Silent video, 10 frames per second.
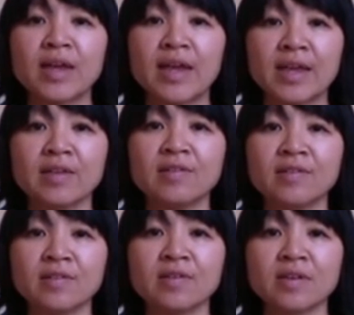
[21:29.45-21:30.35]

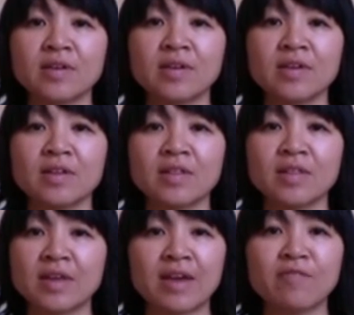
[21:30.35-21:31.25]
is
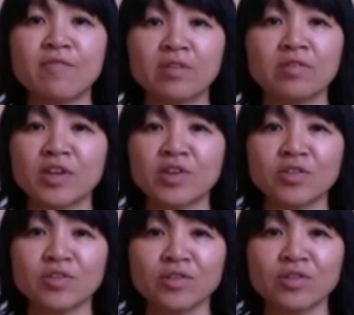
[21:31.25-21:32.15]
the
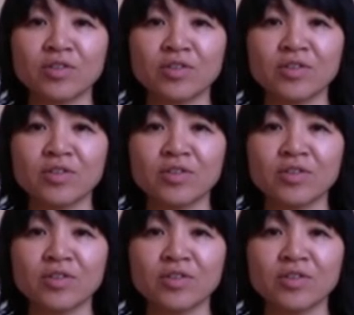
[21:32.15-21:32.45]
foundational.